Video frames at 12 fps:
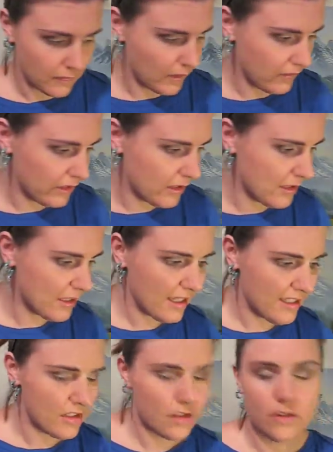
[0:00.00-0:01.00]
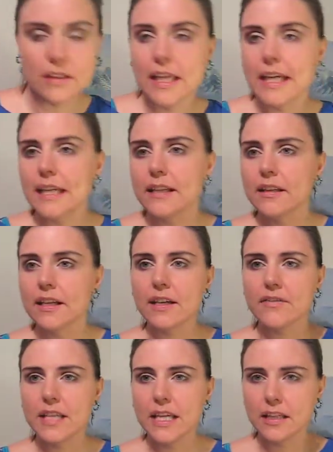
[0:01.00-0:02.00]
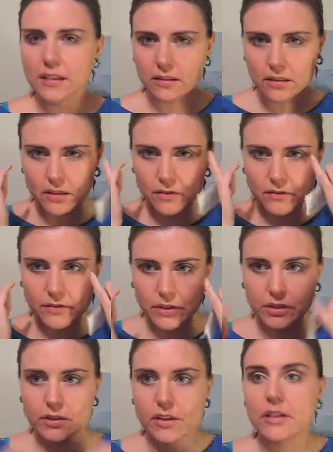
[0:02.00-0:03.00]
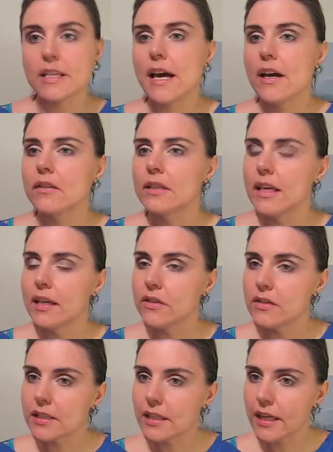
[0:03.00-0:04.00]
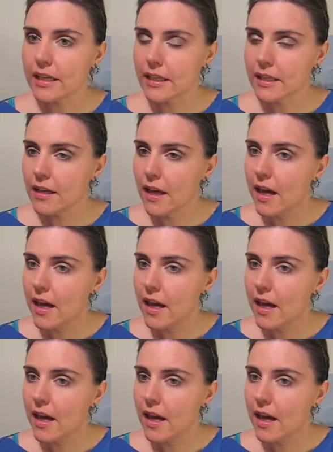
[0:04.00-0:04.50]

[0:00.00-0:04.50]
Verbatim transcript: And if you decide you don't like it, like I've taken a little further down than I usually like it,